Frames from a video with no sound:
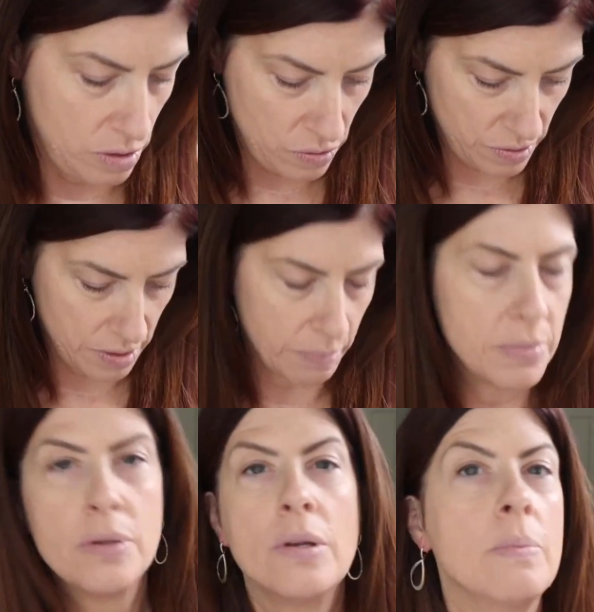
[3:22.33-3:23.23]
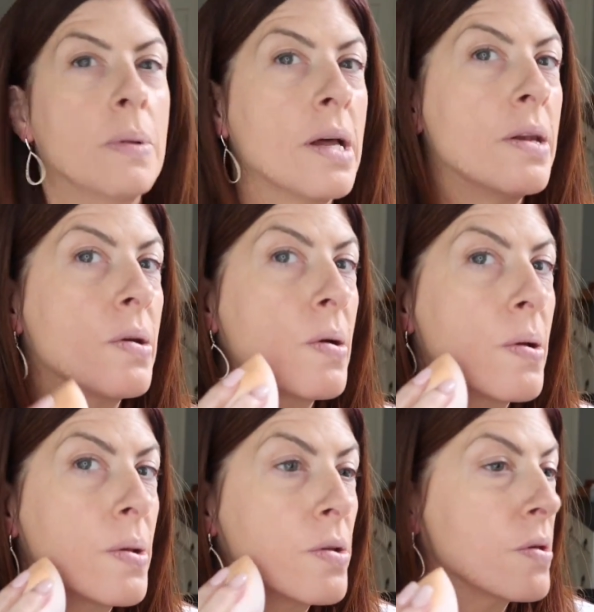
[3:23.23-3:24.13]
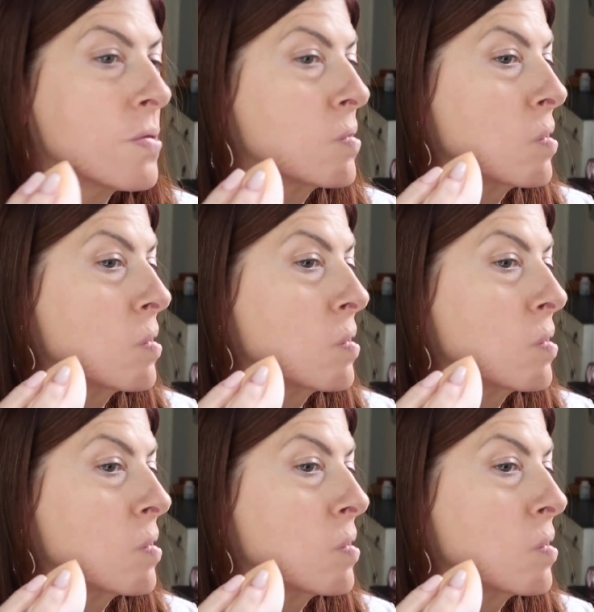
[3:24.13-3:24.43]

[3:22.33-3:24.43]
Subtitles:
Use the beauty blender and just